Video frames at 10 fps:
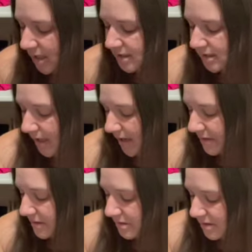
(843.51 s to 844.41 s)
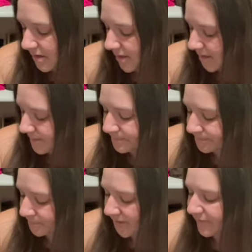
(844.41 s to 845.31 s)
Yeah.
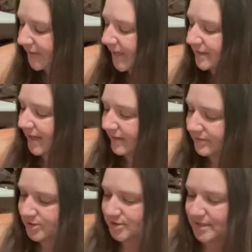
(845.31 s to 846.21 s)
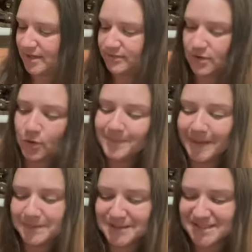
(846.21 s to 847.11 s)
If you can't laugh at yourself, or
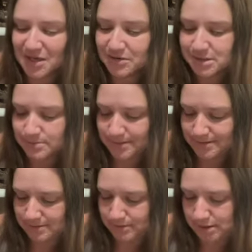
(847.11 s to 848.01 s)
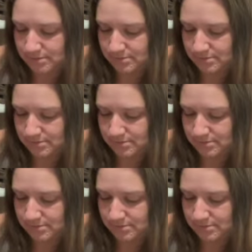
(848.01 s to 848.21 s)
maybe that's how it's supposed to be.